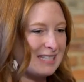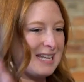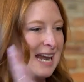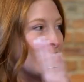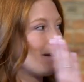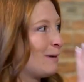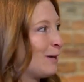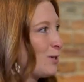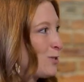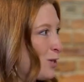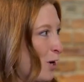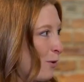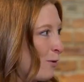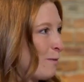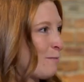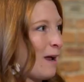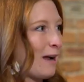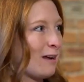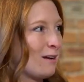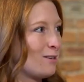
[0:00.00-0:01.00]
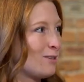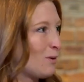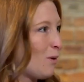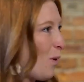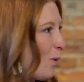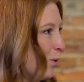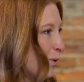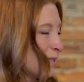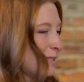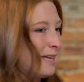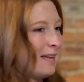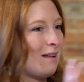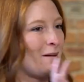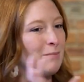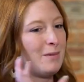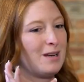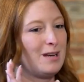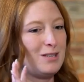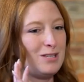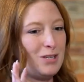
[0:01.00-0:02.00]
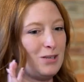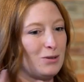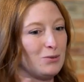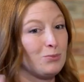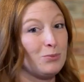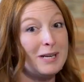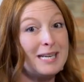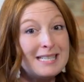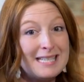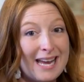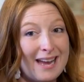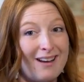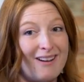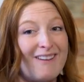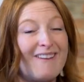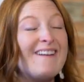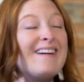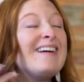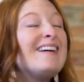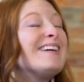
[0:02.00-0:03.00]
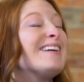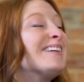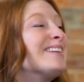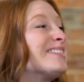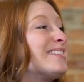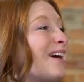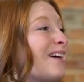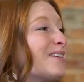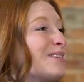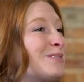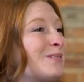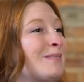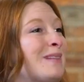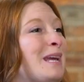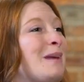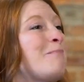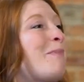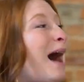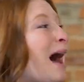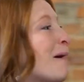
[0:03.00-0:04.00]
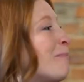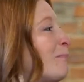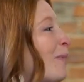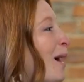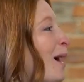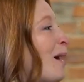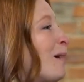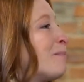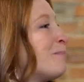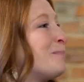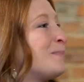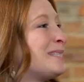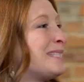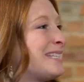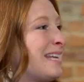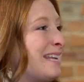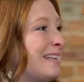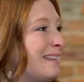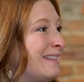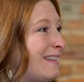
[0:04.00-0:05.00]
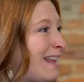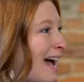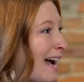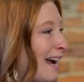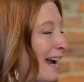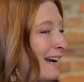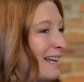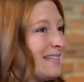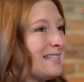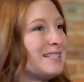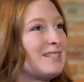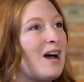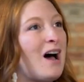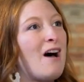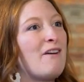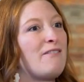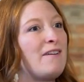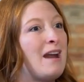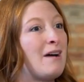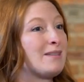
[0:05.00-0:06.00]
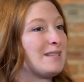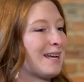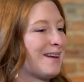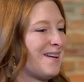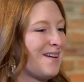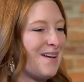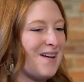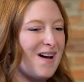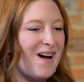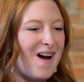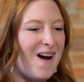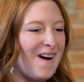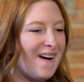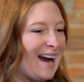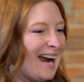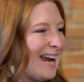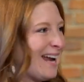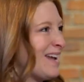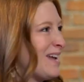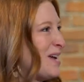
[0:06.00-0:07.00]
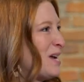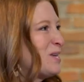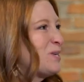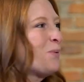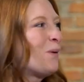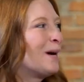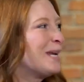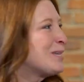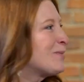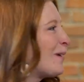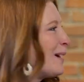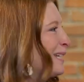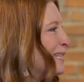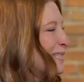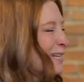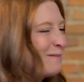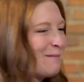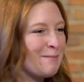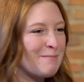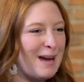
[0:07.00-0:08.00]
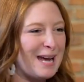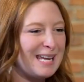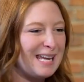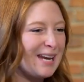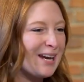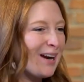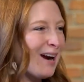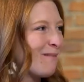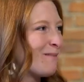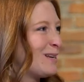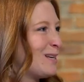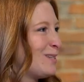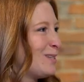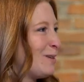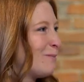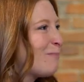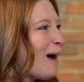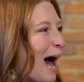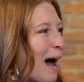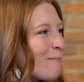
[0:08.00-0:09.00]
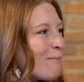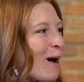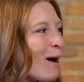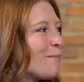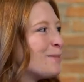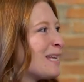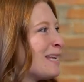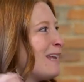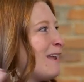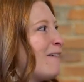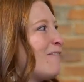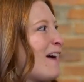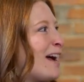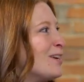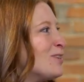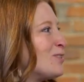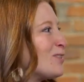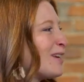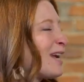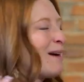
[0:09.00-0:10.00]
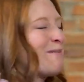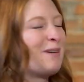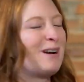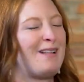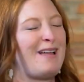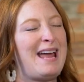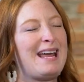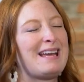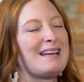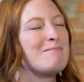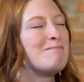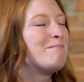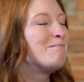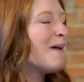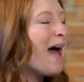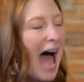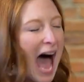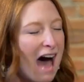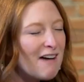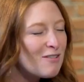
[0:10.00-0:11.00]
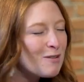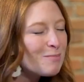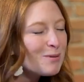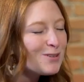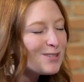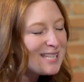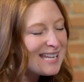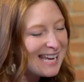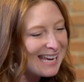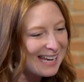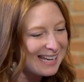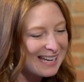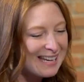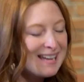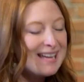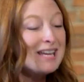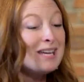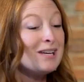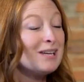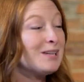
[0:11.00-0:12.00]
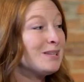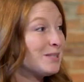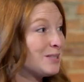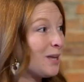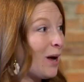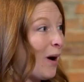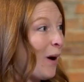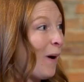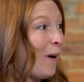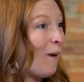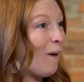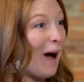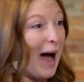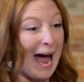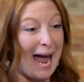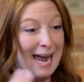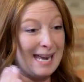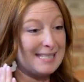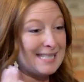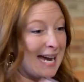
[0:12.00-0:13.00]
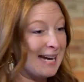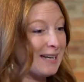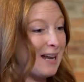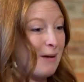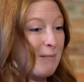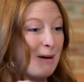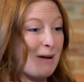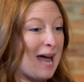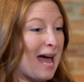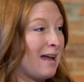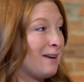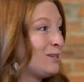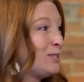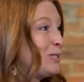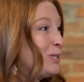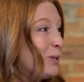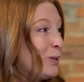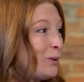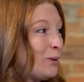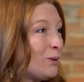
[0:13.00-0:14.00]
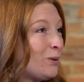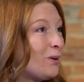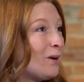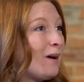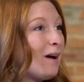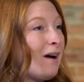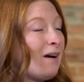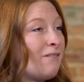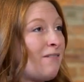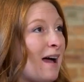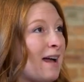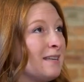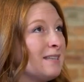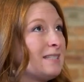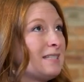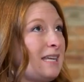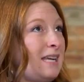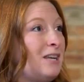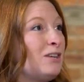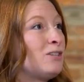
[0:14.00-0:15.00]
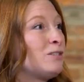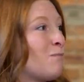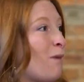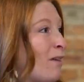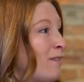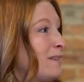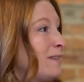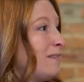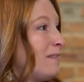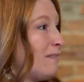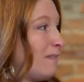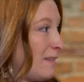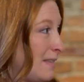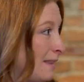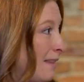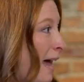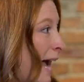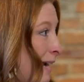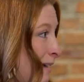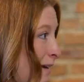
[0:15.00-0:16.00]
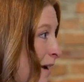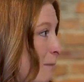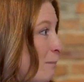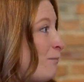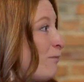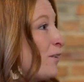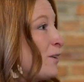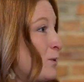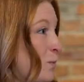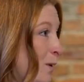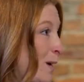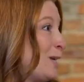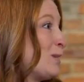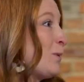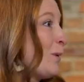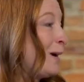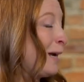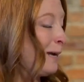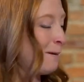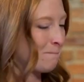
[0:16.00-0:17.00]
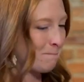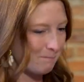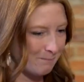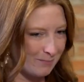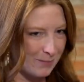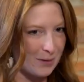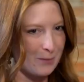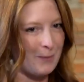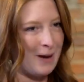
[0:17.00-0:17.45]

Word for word: It's not gonna be a showroom, I'm not gonna do wholesale, I'm gonna do retail. So I was doing like pop ups and that kind of stuff. And I was like, all right, 2020 is gonna be my year. I'm gonna do pop ups and then eventually I'm gonna like have a boutique. So I signed up. I had two events each month lined up for 2020. Mm-hmm.